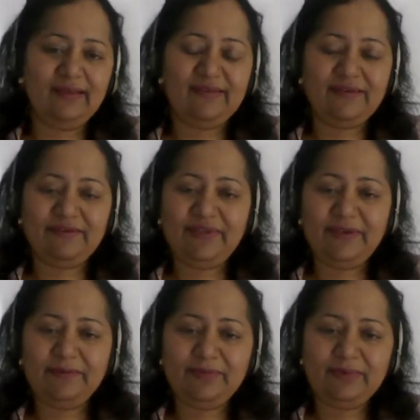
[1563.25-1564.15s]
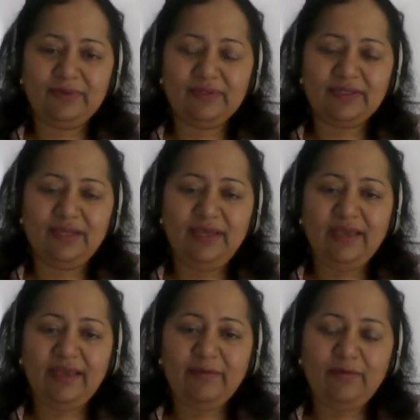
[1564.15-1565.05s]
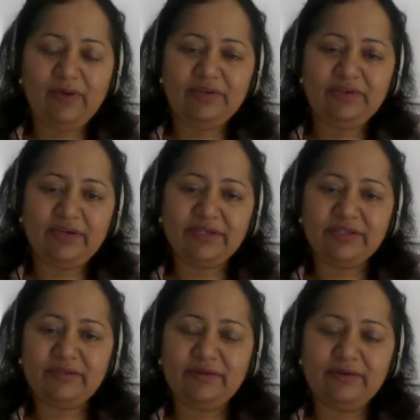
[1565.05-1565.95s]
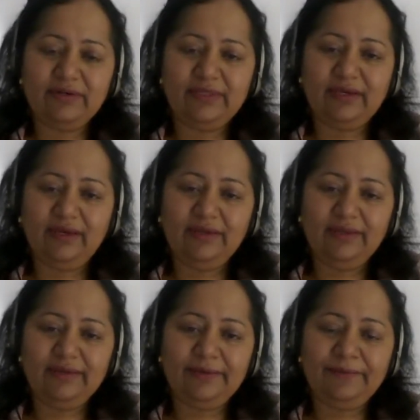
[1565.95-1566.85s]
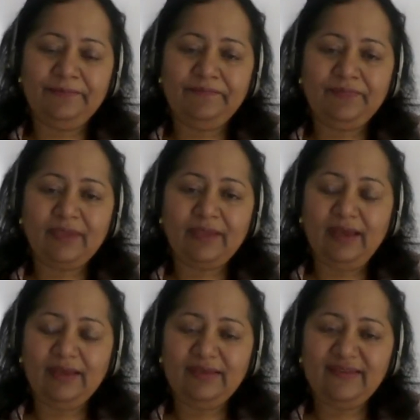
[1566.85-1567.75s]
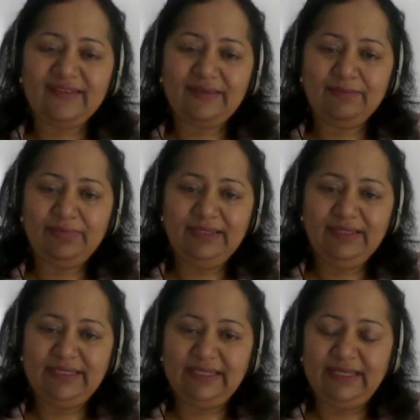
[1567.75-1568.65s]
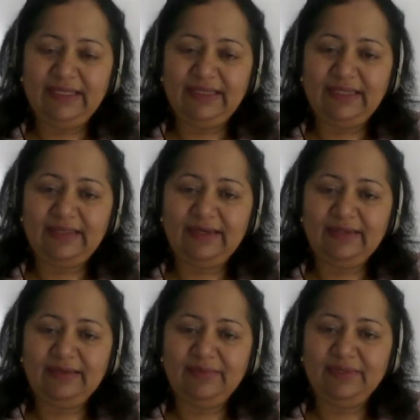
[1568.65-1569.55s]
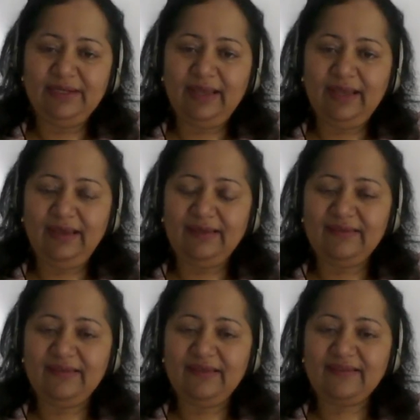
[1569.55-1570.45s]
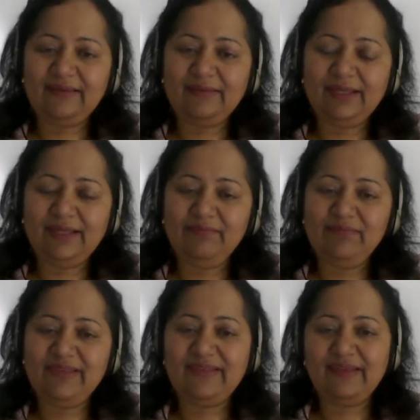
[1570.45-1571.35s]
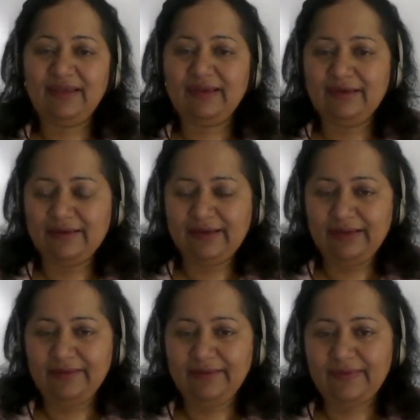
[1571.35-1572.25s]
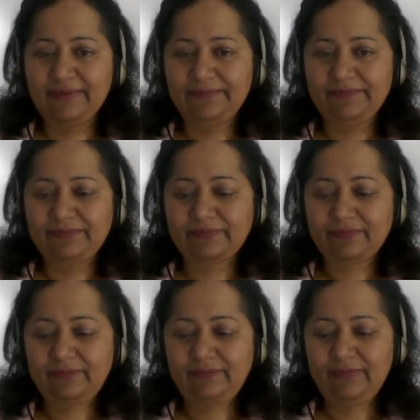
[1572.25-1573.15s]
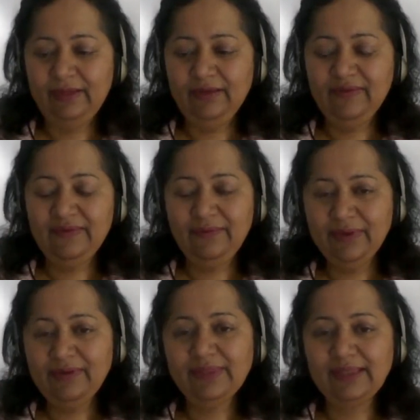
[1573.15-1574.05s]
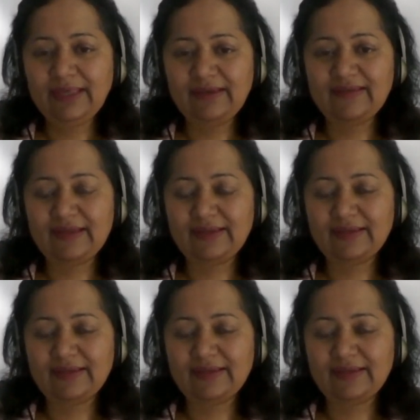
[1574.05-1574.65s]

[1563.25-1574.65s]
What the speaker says: sort of pulled in one direction or the other. And the stability that the other bird has is completely missing in our lives. So one of the things that